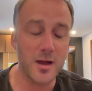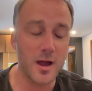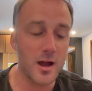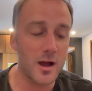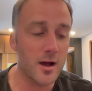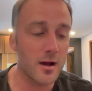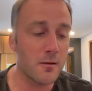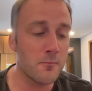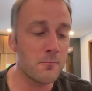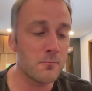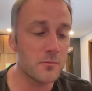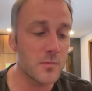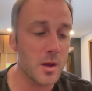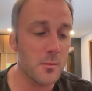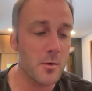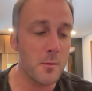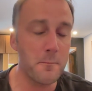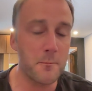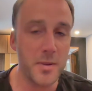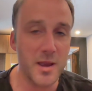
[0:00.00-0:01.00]

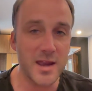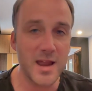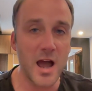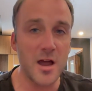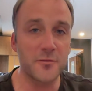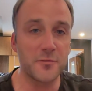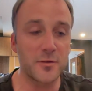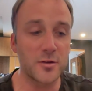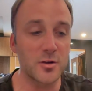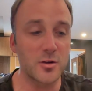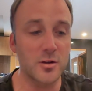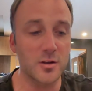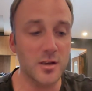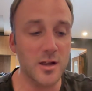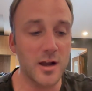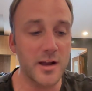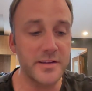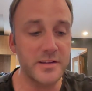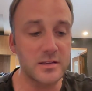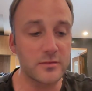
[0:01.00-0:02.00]
I'm a big advocate,
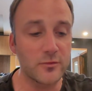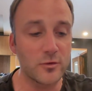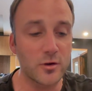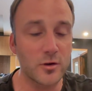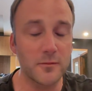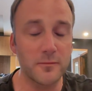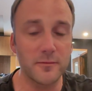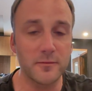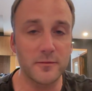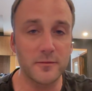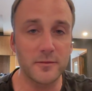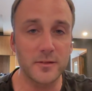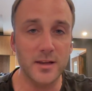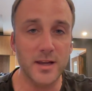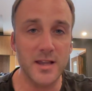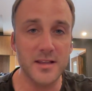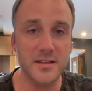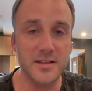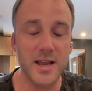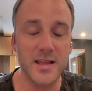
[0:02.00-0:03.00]
guys, for
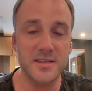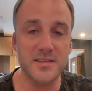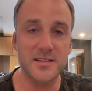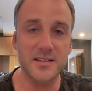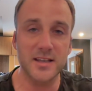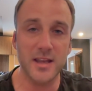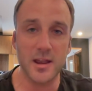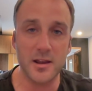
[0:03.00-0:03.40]
let's